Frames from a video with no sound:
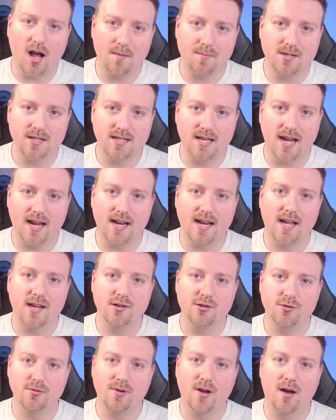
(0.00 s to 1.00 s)
up to date
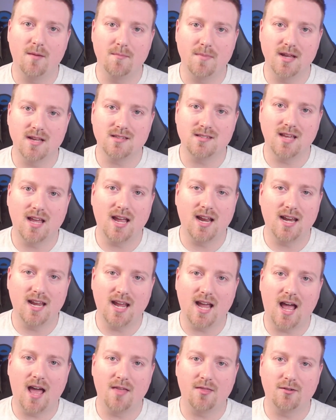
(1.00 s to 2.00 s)
and do not miss
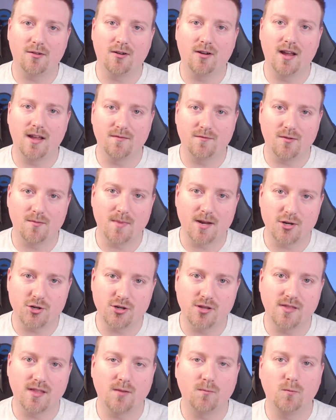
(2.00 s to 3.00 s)
any other
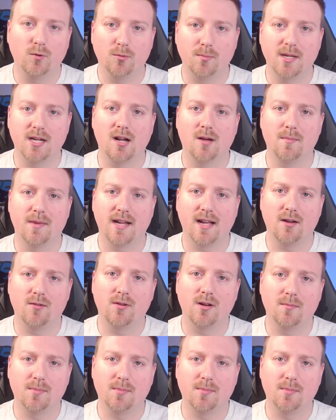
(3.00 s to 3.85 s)
information that will be coming out